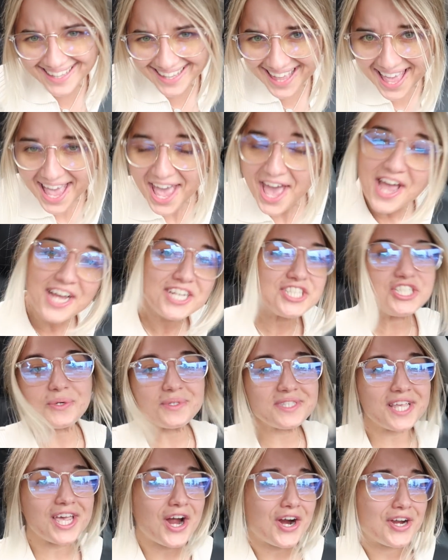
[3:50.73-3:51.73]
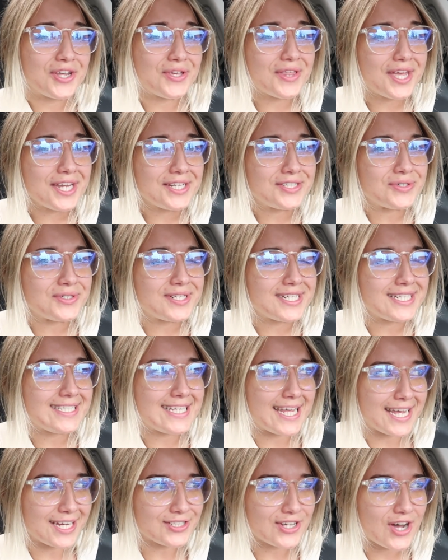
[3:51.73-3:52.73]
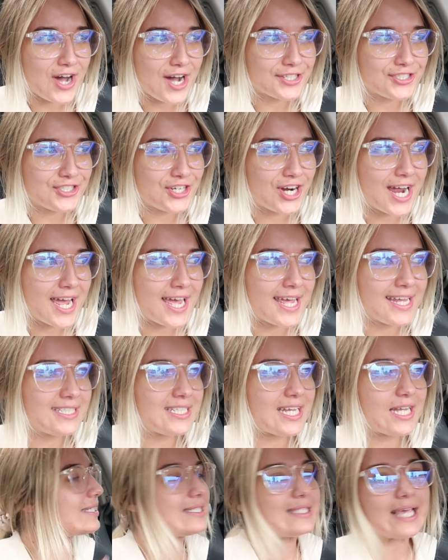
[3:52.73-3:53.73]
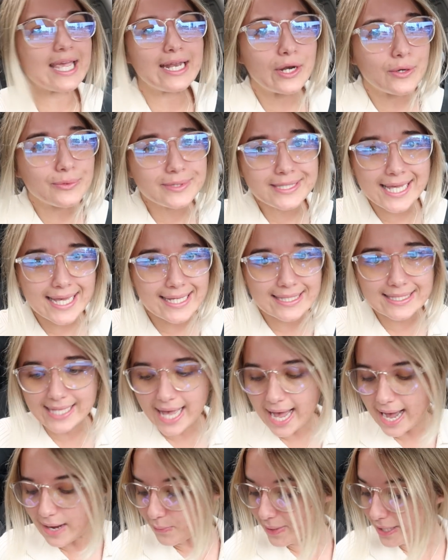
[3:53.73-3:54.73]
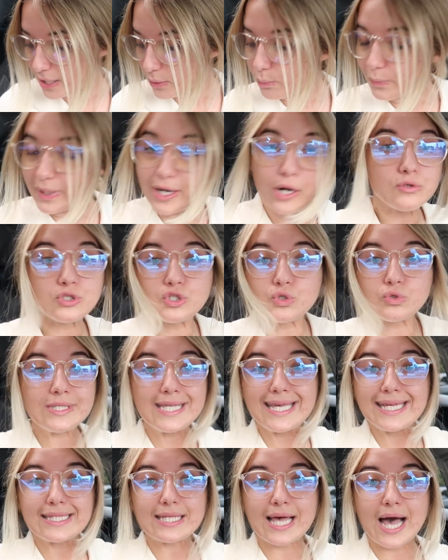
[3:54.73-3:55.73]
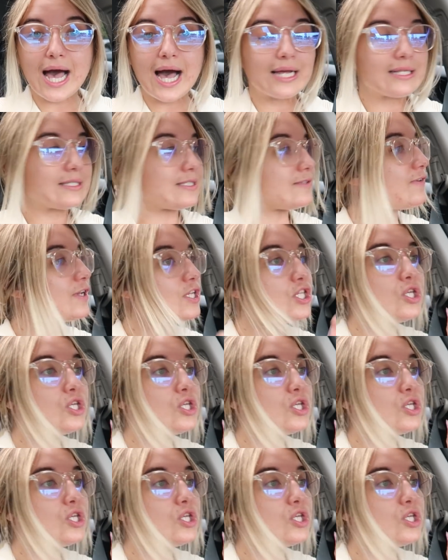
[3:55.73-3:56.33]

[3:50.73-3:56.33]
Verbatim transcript: She she was like, are you like doing a TikTok trend? This ain't no TikTok. We, we don't do TikTok. It's for